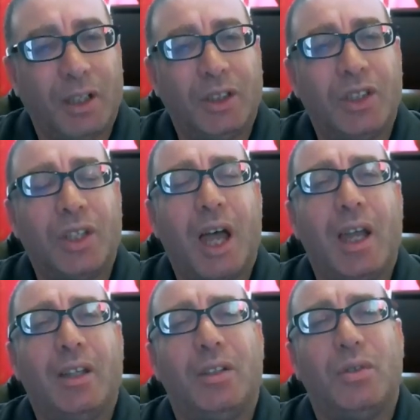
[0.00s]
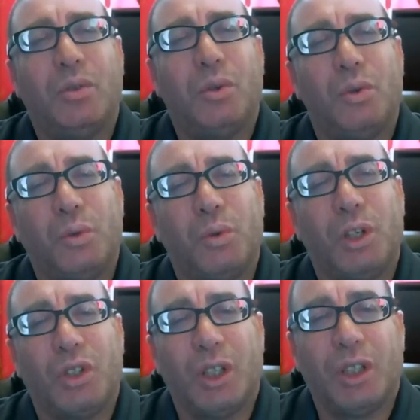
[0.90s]
designed to
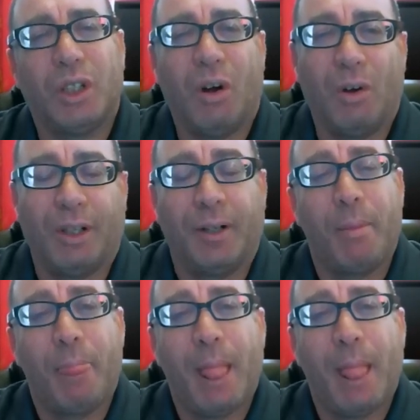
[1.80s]
swing trading only